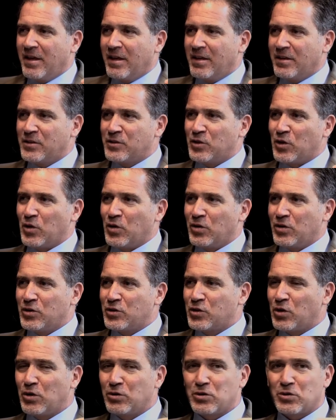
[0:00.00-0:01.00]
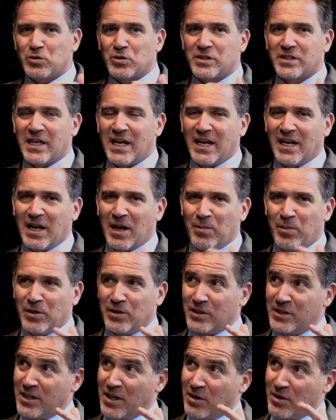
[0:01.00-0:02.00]
So the soldiers were standing up on
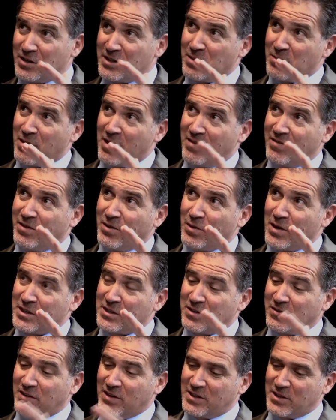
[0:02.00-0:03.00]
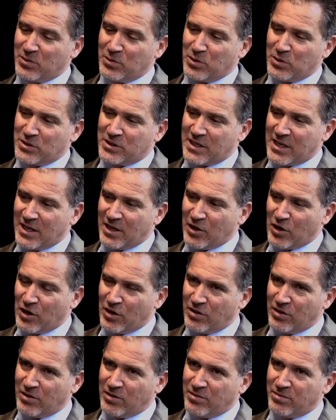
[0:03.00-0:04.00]
the terrace above the rest of us, and we were standing
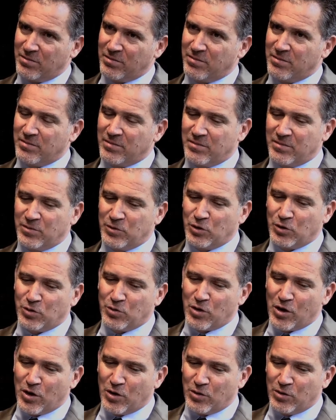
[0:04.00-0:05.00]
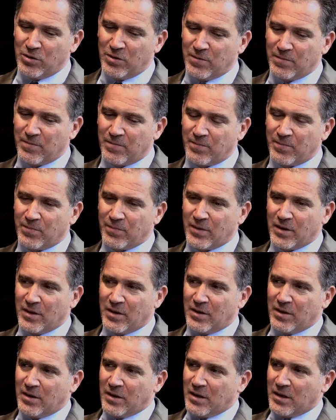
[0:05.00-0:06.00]
on the dirt road.
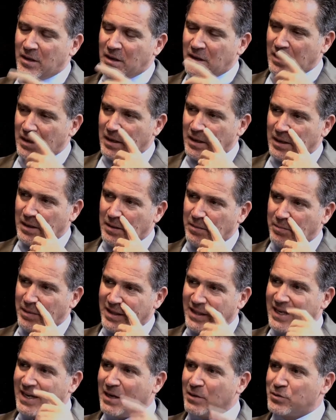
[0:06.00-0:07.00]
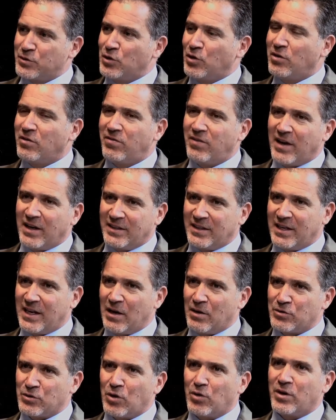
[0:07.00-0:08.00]
By then, I was notified that I
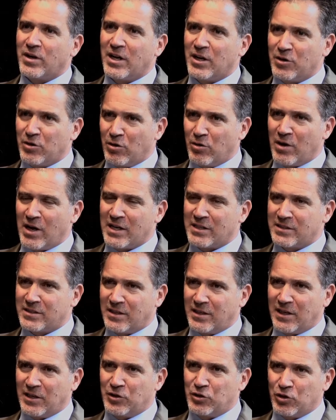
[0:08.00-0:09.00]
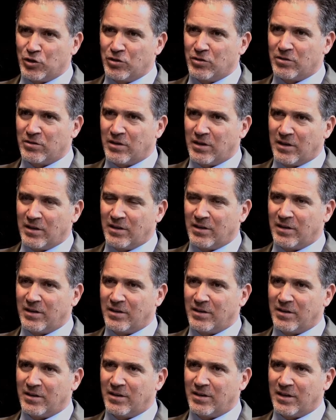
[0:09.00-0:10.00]
was already under arrest, and I
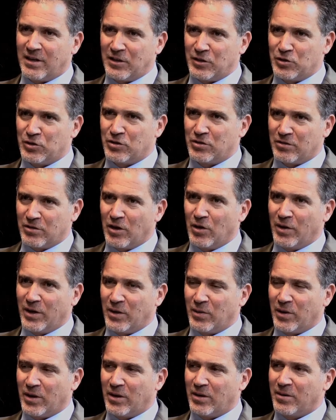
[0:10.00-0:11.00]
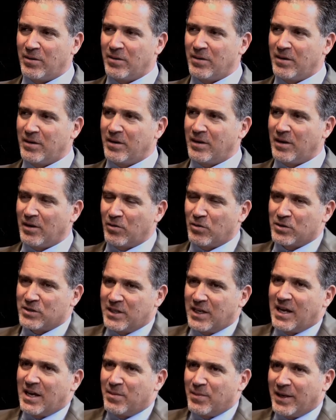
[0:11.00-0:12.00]
shouldn't go anywhere. Of course, they
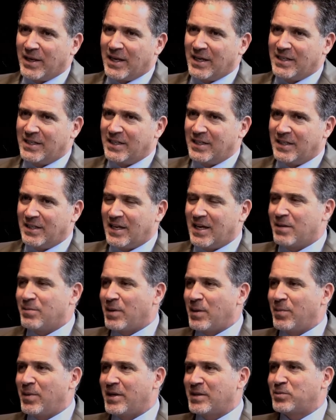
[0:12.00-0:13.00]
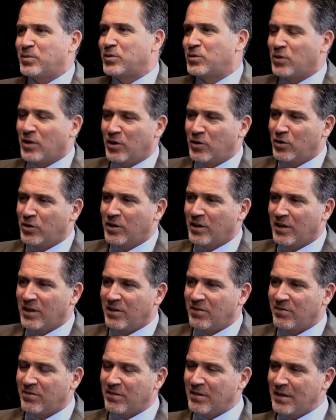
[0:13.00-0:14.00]
had my ID, they had my passport, so I couldn't leave.